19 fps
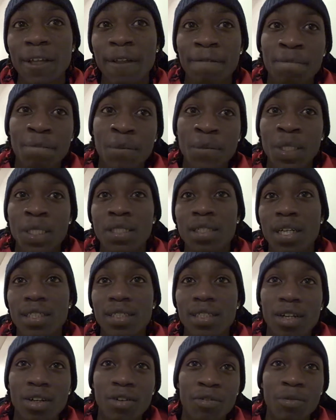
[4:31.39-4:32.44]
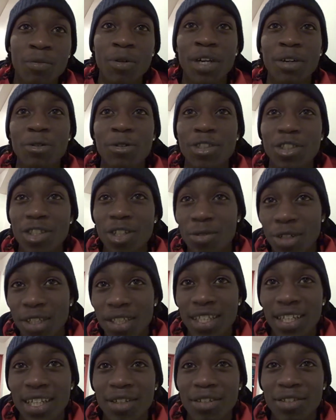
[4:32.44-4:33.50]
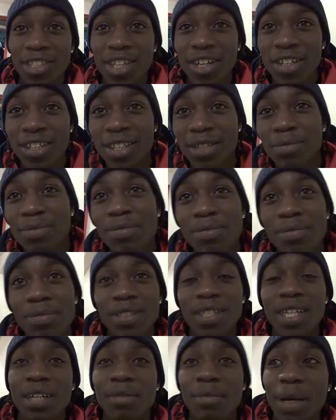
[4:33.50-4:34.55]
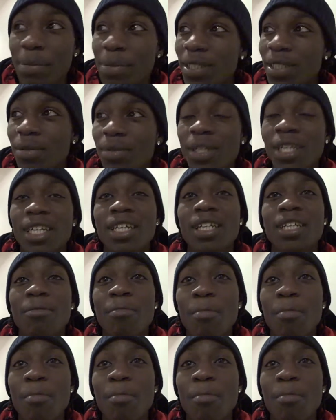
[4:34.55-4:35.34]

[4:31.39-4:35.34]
it's nice to go from where Aldershot were to Cheltenham. Yeah, yeah I'm happy to be here.